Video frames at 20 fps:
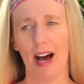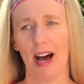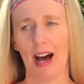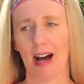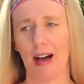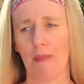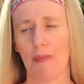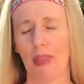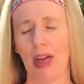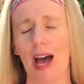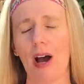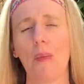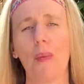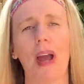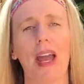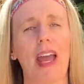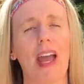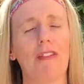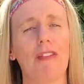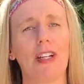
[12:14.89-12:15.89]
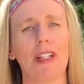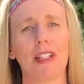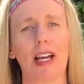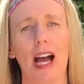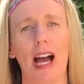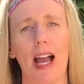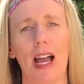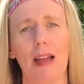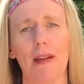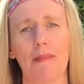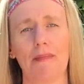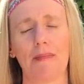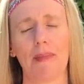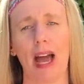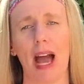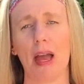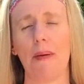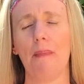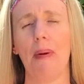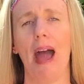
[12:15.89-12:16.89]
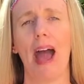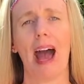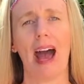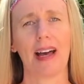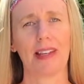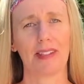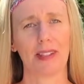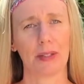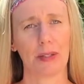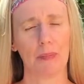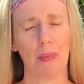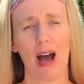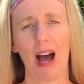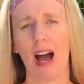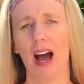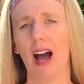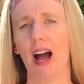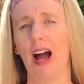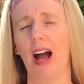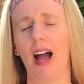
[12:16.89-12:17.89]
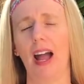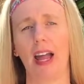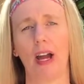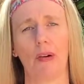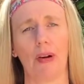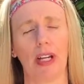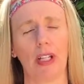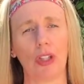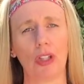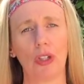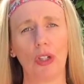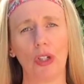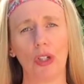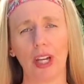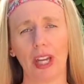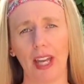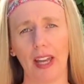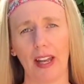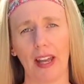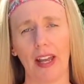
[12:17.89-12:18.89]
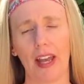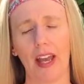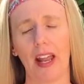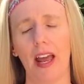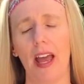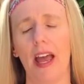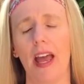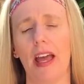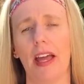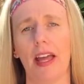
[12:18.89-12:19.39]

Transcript: Um, that way, every time I pass by or I look at it,